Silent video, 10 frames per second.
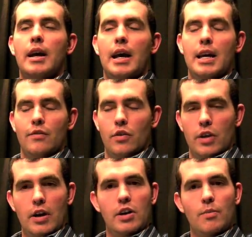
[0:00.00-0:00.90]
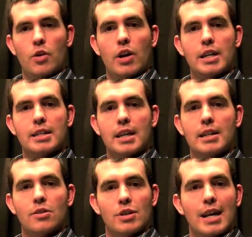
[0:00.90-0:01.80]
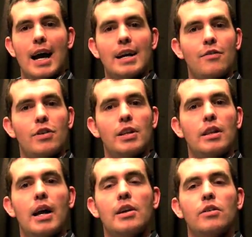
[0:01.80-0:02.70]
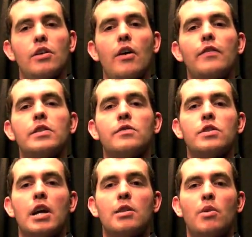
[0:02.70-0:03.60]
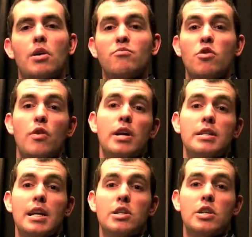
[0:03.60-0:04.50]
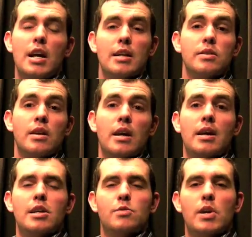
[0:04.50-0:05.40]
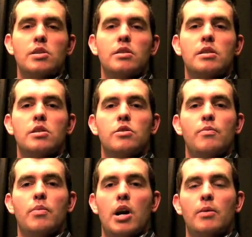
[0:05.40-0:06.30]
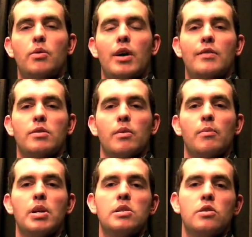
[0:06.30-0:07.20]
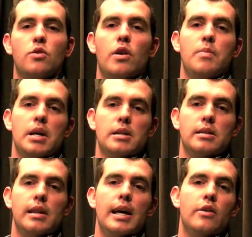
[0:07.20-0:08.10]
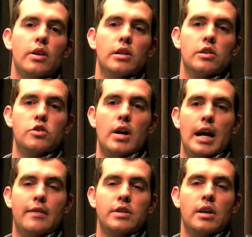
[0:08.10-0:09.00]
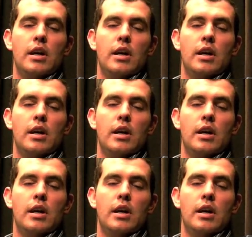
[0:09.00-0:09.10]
hey, if you're there at number 19, there's a guy you really like on the offensive side of the ball, go ahead and take a chance, especially since you probably will have some compensatory picks later in the draft